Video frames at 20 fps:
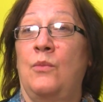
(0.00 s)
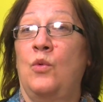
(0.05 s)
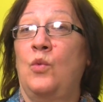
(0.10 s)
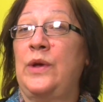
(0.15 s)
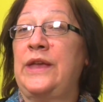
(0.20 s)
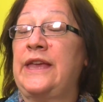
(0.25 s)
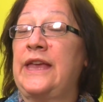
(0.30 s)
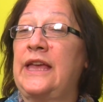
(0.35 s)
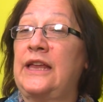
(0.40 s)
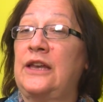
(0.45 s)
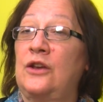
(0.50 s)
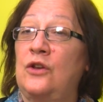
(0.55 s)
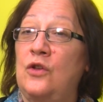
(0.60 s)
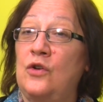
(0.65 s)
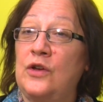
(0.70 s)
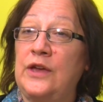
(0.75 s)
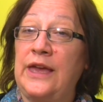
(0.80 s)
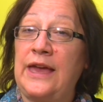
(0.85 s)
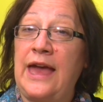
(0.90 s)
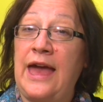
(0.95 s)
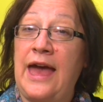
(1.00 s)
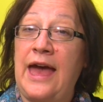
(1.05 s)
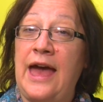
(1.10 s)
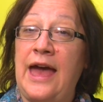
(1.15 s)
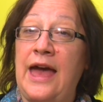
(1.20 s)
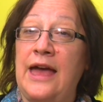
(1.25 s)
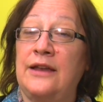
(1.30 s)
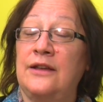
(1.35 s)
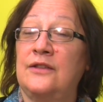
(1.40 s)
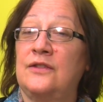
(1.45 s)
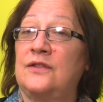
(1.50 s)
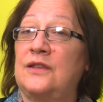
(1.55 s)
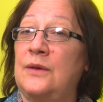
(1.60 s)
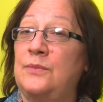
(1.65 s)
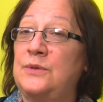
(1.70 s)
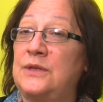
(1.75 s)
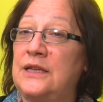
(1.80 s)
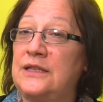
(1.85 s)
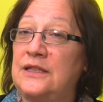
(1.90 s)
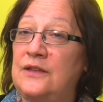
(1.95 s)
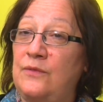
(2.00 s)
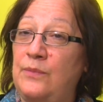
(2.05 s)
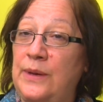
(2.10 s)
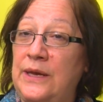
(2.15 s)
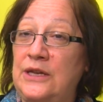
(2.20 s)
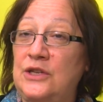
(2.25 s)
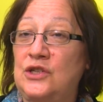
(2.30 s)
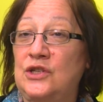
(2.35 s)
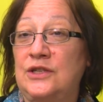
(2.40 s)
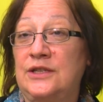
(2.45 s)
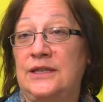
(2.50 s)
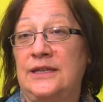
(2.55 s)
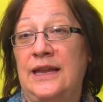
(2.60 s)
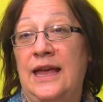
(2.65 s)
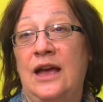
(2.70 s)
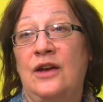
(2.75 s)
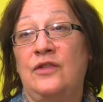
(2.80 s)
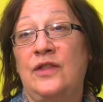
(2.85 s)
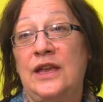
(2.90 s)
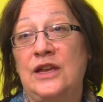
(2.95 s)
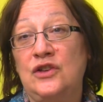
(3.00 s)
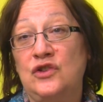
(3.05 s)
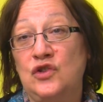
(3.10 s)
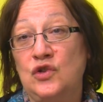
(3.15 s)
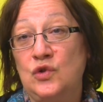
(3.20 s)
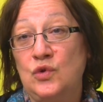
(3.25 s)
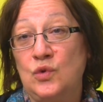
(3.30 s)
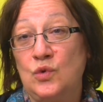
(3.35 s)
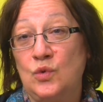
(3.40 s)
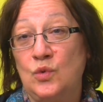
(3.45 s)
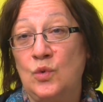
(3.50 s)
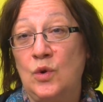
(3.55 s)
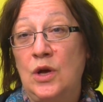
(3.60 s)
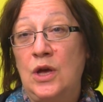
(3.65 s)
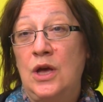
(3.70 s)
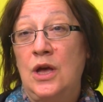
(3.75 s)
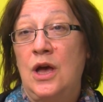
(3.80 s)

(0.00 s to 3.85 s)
We can look at subsets of patients and how they do